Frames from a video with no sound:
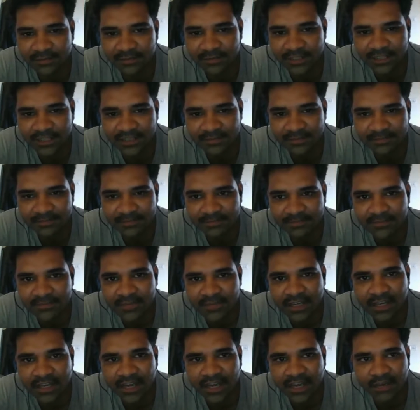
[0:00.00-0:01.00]
Limited.
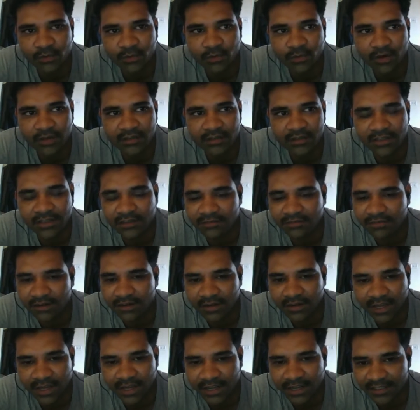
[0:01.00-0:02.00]
I worked there
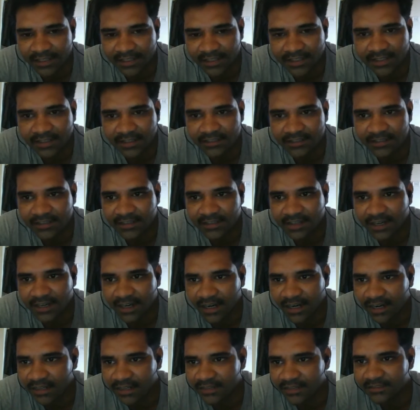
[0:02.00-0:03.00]
for 9 years,
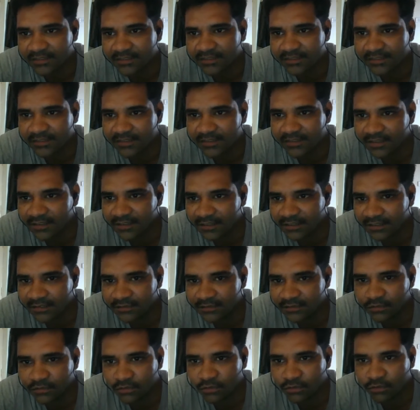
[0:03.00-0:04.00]
and
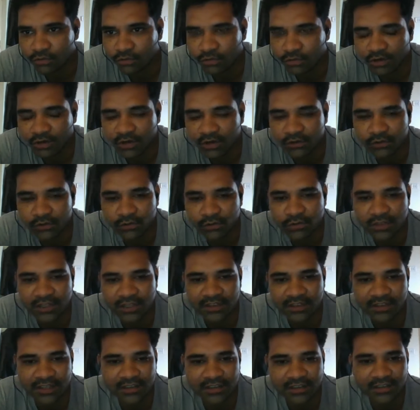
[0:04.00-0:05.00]
so overall
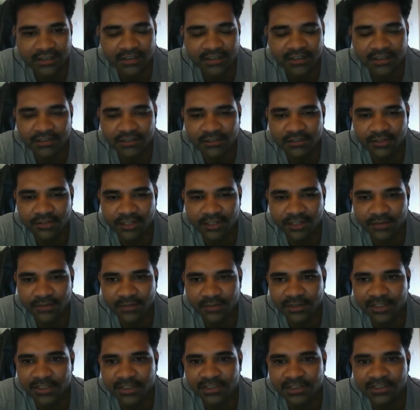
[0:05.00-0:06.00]
total 13 years of
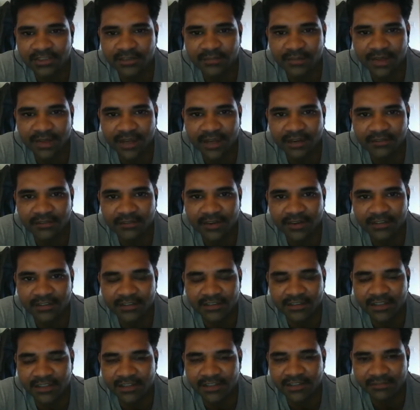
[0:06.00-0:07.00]
experience in
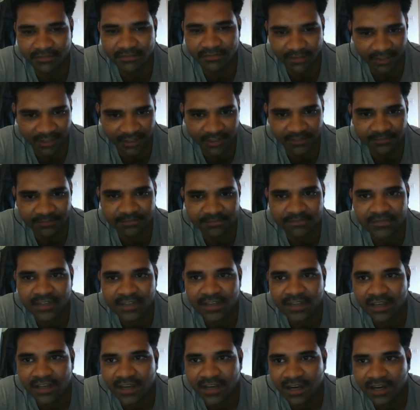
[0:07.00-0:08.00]
manufacturing field.
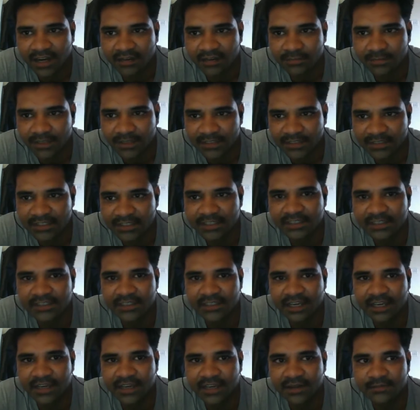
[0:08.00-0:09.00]
And present,
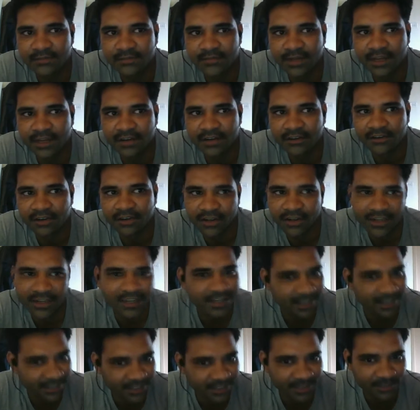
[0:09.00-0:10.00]
I'm not an
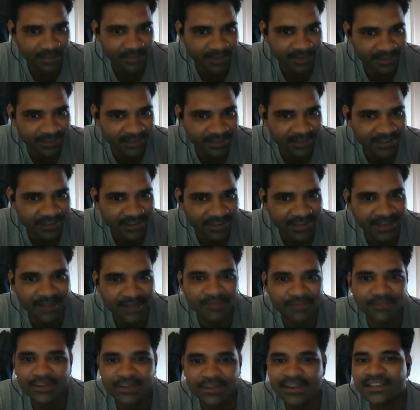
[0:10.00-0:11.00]
entrepreneur. I am
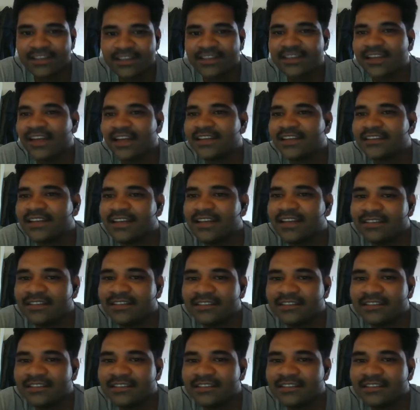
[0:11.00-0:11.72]
working as an